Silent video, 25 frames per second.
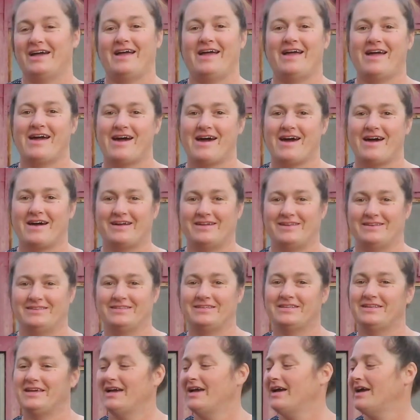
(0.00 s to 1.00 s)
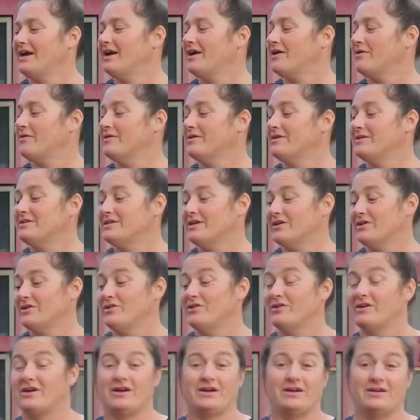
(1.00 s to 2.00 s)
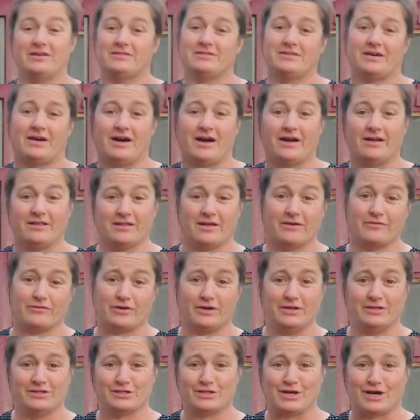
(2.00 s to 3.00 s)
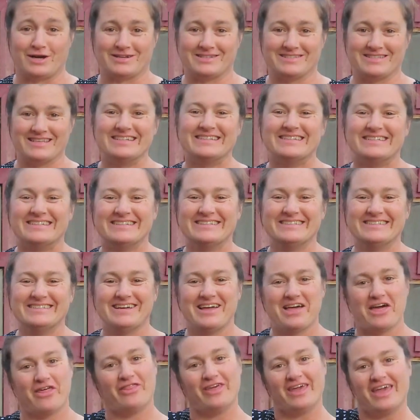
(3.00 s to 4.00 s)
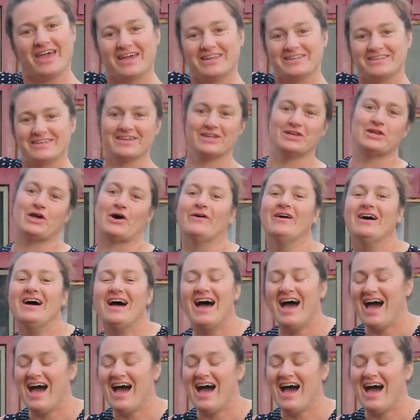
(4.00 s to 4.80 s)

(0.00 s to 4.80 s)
and today I want to tell you guys that I love GreenStalks. The end. No.